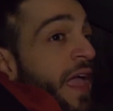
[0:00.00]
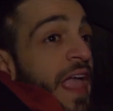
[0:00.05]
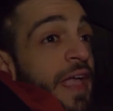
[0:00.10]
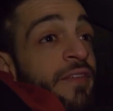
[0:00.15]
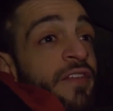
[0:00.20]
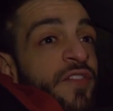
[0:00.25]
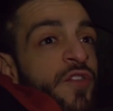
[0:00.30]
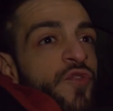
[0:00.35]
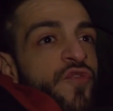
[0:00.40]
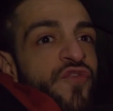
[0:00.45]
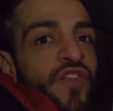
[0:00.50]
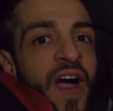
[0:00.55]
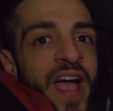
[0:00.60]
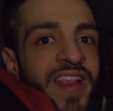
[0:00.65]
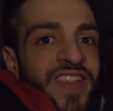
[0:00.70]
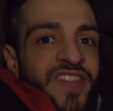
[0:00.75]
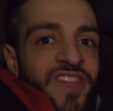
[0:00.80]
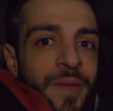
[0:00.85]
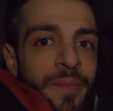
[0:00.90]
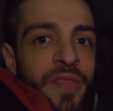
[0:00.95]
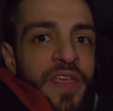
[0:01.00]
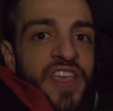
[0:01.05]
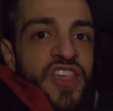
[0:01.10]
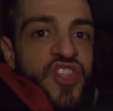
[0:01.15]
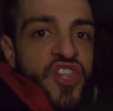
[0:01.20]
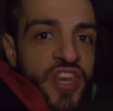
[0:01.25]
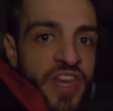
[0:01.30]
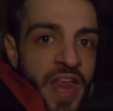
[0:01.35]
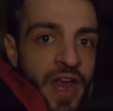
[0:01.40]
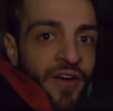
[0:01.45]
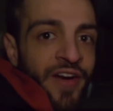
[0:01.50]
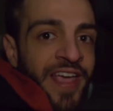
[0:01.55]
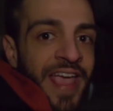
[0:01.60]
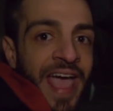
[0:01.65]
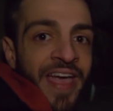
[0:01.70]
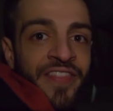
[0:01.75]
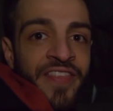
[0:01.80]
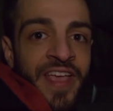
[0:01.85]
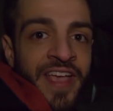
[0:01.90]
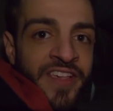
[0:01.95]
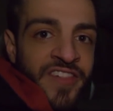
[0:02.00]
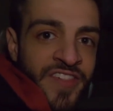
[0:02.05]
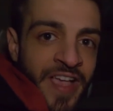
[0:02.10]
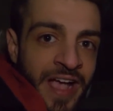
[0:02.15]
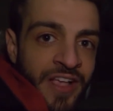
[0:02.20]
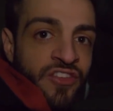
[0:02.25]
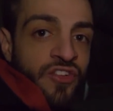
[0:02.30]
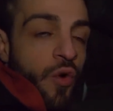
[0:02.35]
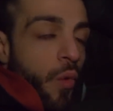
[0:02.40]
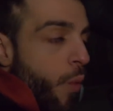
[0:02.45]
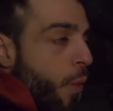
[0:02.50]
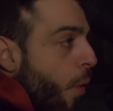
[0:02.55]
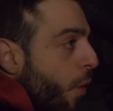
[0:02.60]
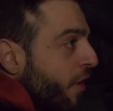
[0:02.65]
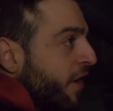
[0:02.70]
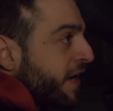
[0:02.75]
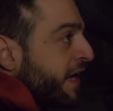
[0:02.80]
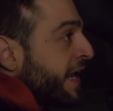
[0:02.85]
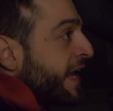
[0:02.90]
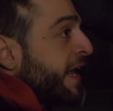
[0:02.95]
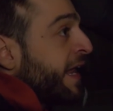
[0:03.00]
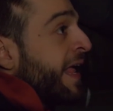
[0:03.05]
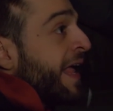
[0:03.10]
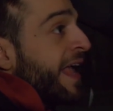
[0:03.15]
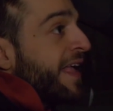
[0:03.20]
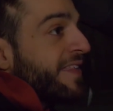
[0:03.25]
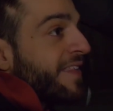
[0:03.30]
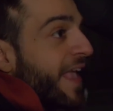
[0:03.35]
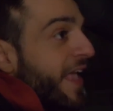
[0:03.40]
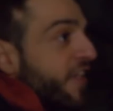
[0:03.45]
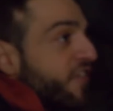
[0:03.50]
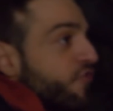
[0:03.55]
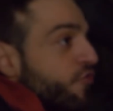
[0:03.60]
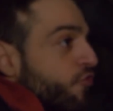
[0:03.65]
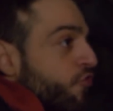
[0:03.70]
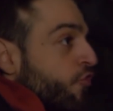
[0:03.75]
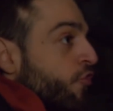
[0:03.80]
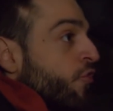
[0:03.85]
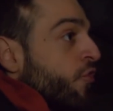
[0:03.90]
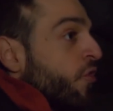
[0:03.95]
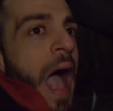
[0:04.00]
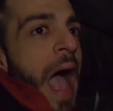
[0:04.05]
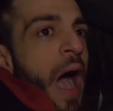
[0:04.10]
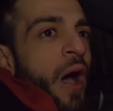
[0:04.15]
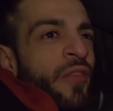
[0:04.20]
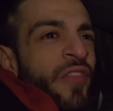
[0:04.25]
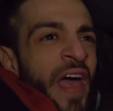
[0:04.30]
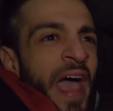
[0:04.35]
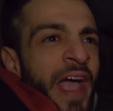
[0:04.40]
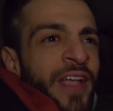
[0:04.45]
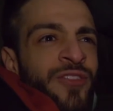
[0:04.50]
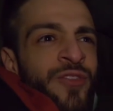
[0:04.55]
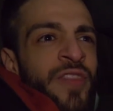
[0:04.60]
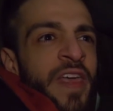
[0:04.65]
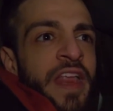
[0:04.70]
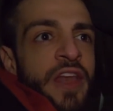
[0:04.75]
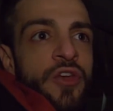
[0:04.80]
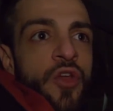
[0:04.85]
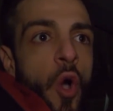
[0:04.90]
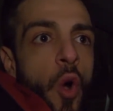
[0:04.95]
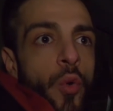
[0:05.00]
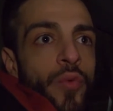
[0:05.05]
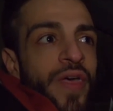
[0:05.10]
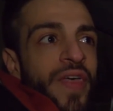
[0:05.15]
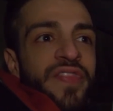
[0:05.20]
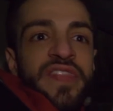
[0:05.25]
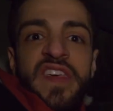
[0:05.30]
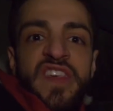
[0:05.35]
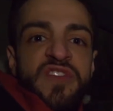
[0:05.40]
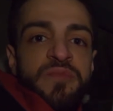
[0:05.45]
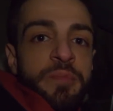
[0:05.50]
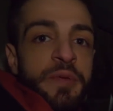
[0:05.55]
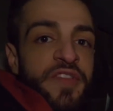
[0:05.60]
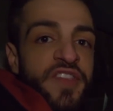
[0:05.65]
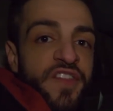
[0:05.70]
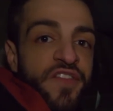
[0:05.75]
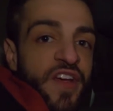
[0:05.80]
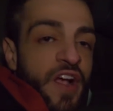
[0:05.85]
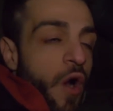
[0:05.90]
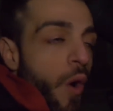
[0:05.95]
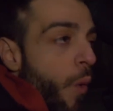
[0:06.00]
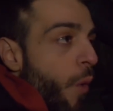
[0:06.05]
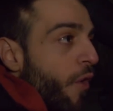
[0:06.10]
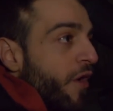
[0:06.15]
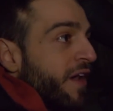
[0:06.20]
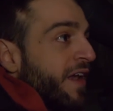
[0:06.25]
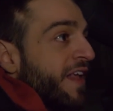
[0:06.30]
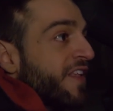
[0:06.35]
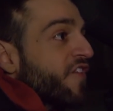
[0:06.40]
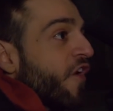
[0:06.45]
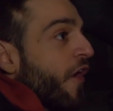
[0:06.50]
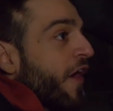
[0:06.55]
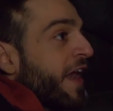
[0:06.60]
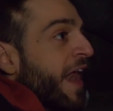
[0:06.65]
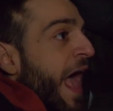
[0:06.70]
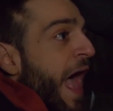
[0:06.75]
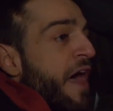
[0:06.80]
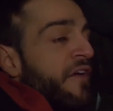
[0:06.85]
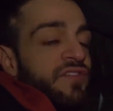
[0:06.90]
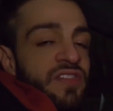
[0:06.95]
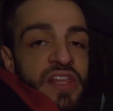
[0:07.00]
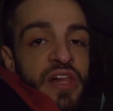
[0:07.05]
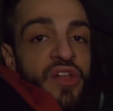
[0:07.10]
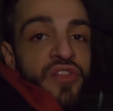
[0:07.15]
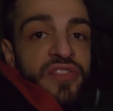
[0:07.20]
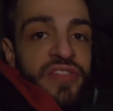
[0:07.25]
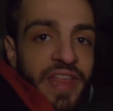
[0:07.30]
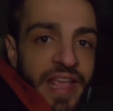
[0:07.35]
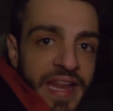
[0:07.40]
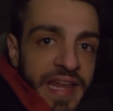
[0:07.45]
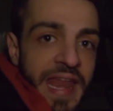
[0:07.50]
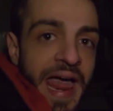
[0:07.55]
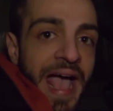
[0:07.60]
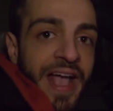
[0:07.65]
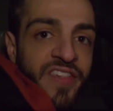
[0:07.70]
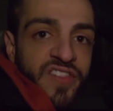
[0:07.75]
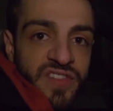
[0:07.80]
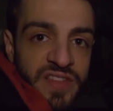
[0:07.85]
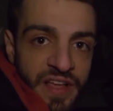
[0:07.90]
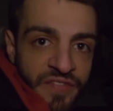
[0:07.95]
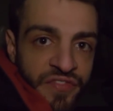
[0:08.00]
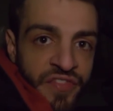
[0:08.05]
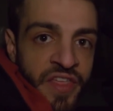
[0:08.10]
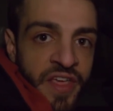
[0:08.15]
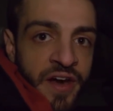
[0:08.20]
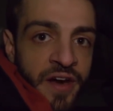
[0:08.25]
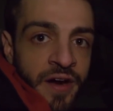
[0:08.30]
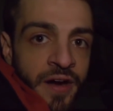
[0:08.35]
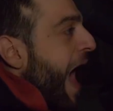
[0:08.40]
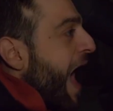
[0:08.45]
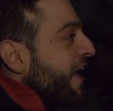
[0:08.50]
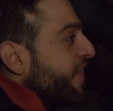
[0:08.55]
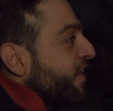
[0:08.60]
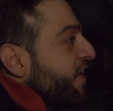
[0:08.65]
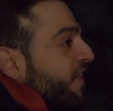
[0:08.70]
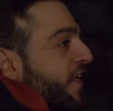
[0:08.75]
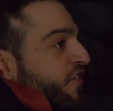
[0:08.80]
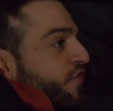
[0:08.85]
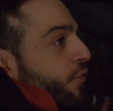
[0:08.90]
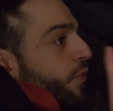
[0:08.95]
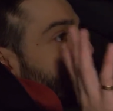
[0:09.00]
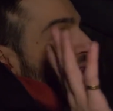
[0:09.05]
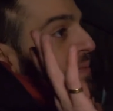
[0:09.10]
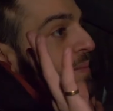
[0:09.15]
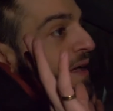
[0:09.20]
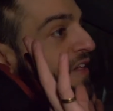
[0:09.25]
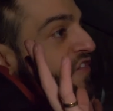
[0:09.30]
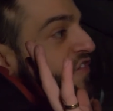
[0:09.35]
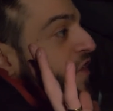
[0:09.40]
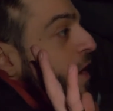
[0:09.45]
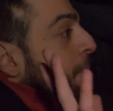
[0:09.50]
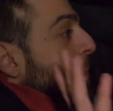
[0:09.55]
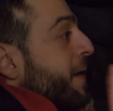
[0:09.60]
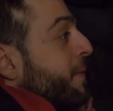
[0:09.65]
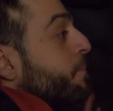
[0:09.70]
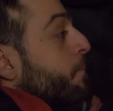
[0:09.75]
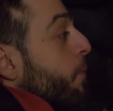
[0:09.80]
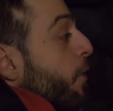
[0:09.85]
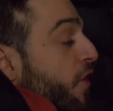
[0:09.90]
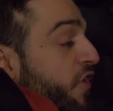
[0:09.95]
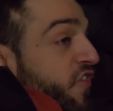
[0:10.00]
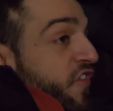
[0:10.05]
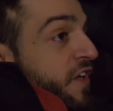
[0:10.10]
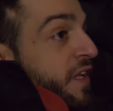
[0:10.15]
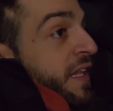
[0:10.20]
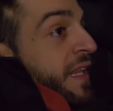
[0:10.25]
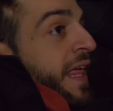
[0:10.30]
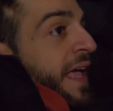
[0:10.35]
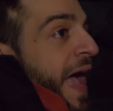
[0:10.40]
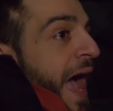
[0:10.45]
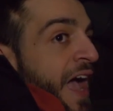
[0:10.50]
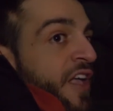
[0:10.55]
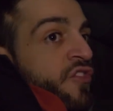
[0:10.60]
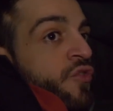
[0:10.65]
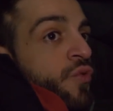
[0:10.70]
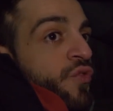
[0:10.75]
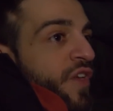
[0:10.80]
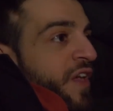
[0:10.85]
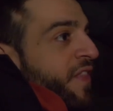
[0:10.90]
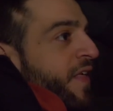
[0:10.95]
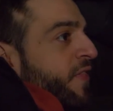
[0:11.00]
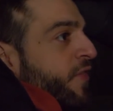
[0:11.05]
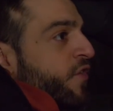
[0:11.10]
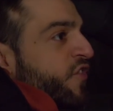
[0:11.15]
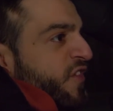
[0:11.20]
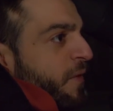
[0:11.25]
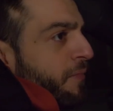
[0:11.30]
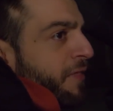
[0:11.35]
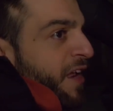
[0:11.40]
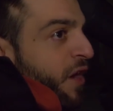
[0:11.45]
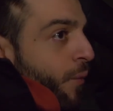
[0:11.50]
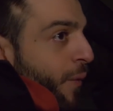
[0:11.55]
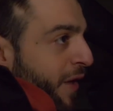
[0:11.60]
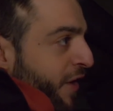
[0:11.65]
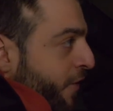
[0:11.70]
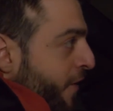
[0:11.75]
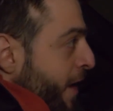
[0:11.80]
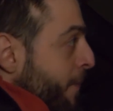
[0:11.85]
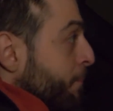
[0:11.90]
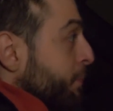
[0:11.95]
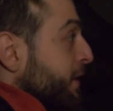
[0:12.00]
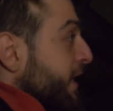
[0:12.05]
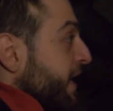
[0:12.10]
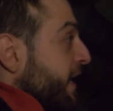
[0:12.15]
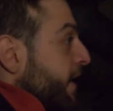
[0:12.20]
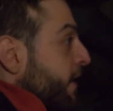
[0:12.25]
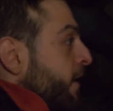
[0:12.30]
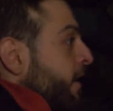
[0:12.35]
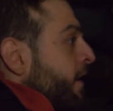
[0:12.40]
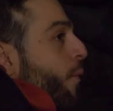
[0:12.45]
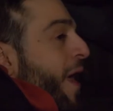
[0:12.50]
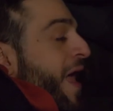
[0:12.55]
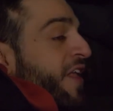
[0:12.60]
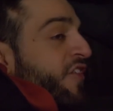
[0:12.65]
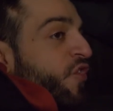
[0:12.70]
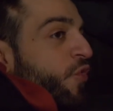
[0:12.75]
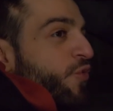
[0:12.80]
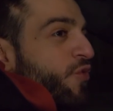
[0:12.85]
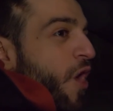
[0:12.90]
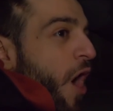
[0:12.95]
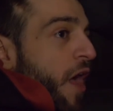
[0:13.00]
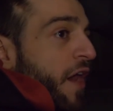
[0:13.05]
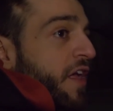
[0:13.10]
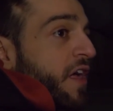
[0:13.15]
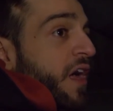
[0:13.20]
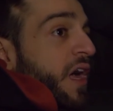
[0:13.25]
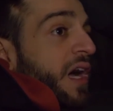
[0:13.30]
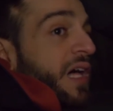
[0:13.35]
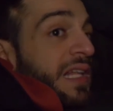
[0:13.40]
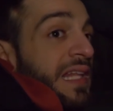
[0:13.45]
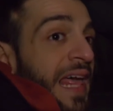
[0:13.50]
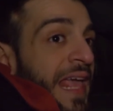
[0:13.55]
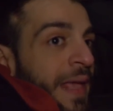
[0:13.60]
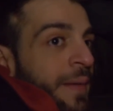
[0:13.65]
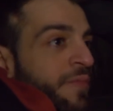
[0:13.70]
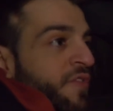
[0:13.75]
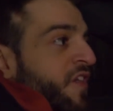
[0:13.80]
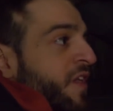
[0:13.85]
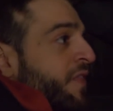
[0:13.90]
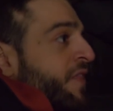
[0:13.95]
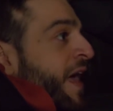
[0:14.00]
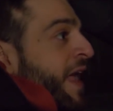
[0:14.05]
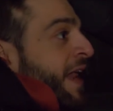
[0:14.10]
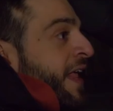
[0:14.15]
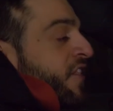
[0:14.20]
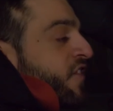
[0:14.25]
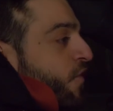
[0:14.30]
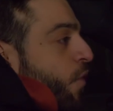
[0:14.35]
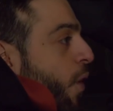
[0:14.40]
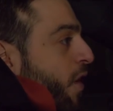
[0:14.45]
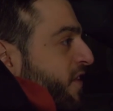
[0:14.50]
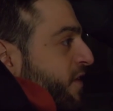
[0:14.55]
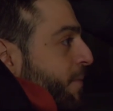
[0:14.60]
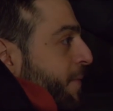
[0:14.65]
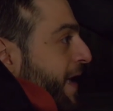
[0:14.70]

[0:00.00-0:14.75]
even if you find something generic at the exact coordinate it takes you to, how the heck do they know that these specific coordinates are gonna have little knickknacks left there? I think that's really messed up, and personally, like, I do think that there's something greater at play here. Randonautica claims that it's quantum